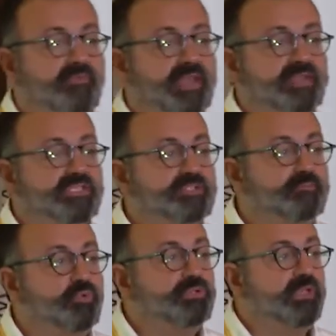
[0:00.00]
that is
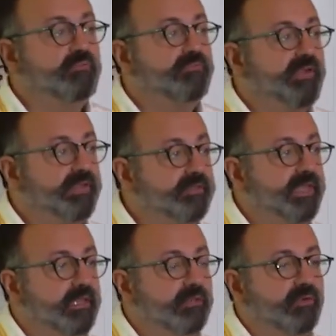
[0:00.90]
putting
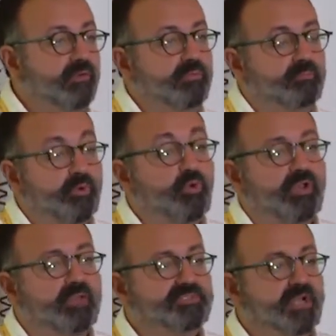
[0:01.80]
funding, or
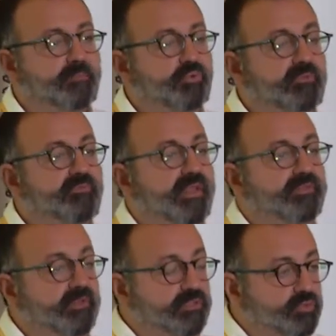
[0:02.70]
programs that are putting
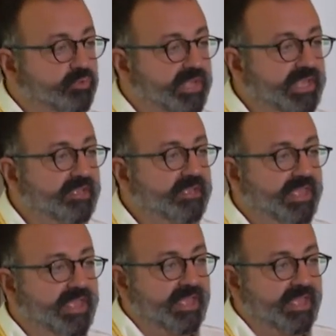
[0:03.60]
funding to link